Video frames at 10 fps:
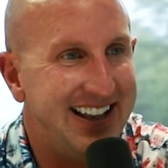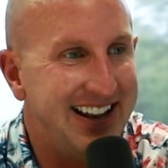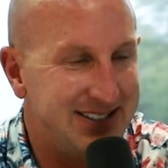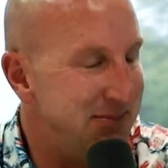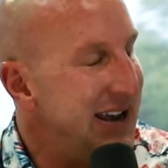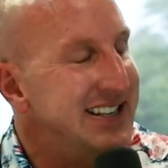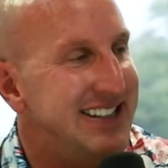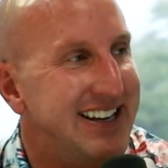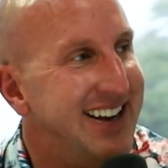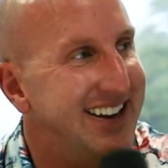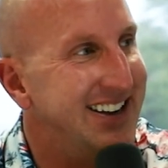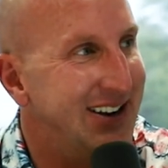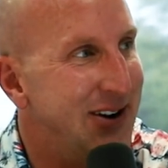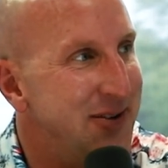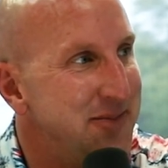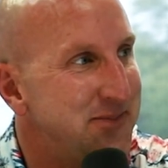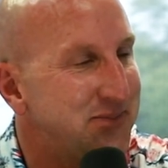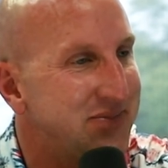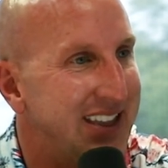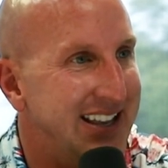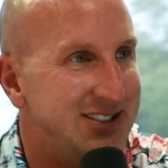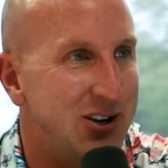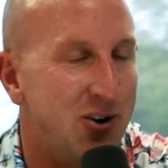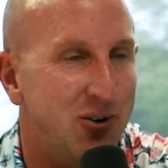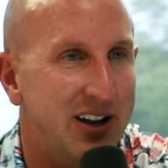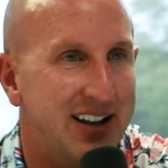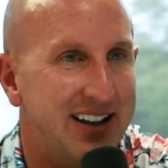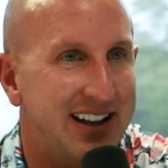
And it's amazing, And so,